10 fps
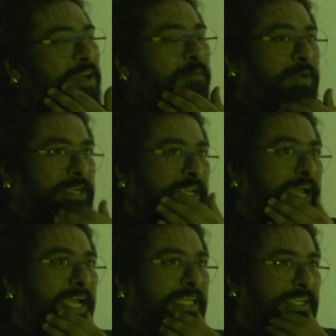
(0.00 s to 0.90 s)
But
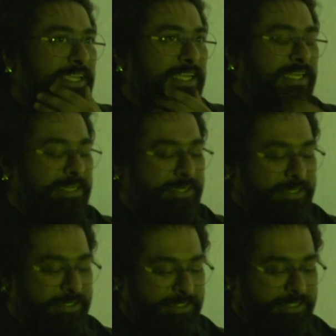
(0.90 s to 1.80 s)
I think
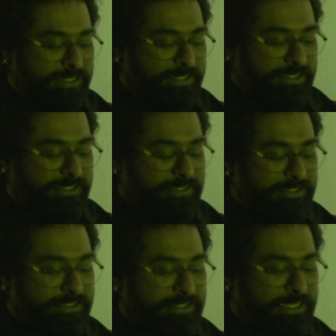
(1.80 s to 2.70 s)

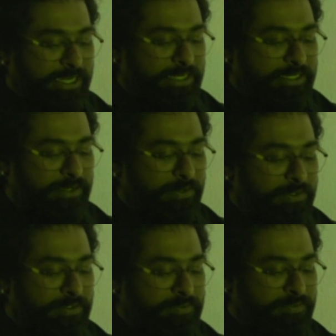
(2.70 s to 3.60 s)
the idea
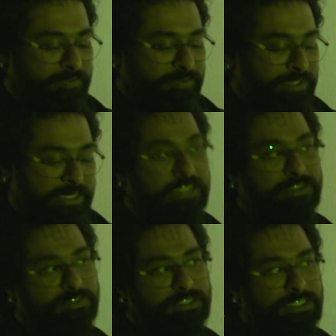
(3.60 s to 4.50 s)
of
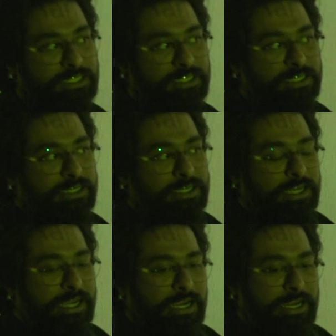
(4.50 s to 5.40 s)
creativity
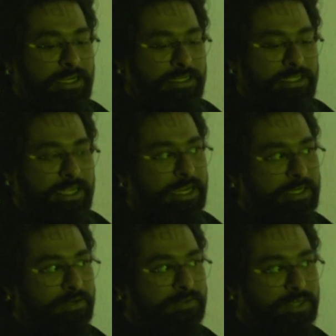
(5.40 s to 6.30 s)
and the
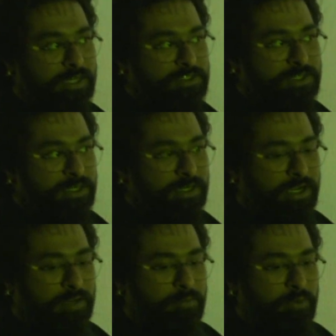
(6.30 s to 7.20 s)
idea of the digital
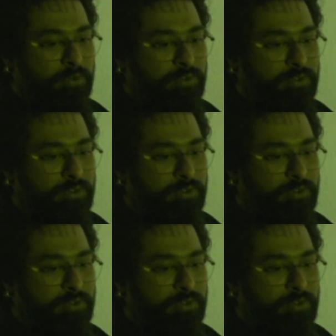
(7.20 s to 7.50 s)
are both